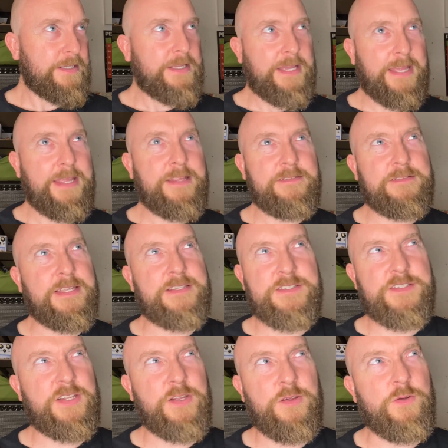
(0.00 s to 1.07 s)
he did
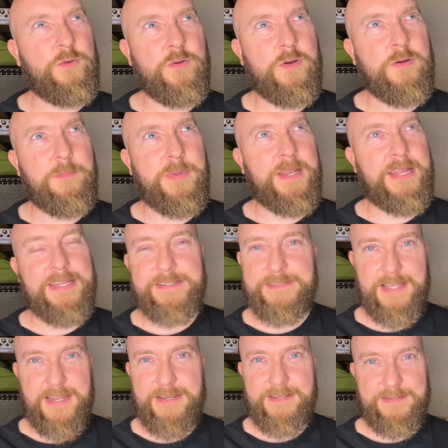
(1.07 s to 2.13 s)
too, but he
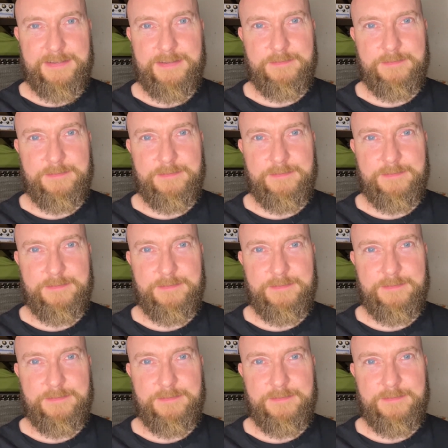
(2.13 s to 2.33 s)
said,